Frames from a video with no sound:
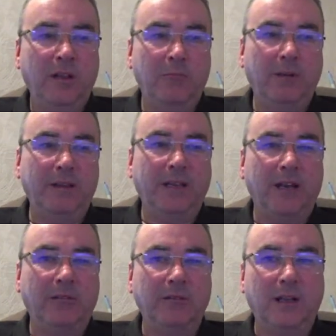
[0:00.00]
and went
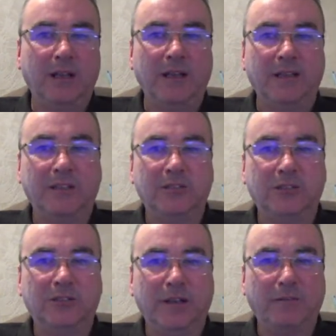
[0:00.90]
down, and I had a
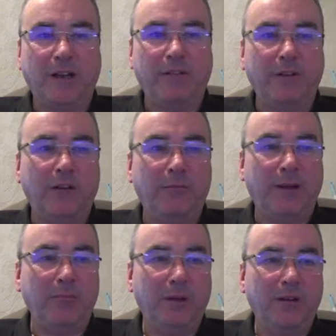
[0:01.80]

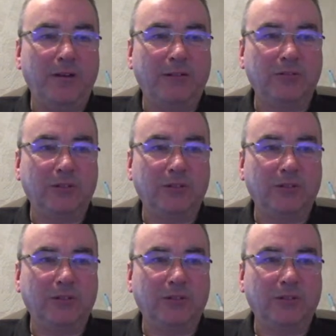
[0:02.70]
£25.5 mirror out.